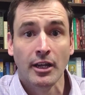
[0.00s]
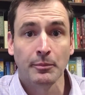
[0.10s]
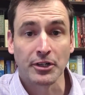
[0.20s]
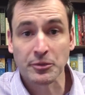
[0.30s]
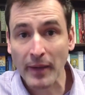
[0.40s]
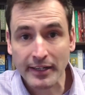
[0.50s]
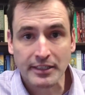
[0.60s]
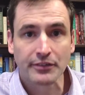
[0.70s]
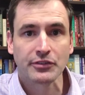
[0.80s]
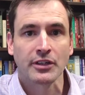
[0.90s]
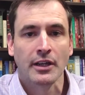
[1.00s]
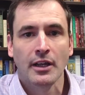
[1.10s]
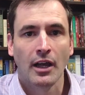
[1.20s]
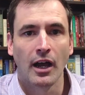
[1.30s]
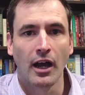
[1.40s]
perspectives
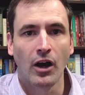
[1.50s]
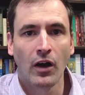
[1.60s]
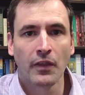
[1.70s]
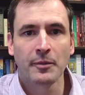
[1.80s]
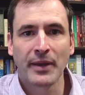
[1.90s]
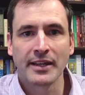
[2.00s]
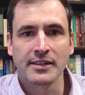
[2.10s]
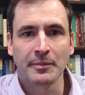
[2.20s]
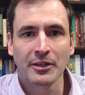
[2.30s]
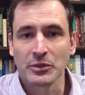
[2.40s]
on the pandemic.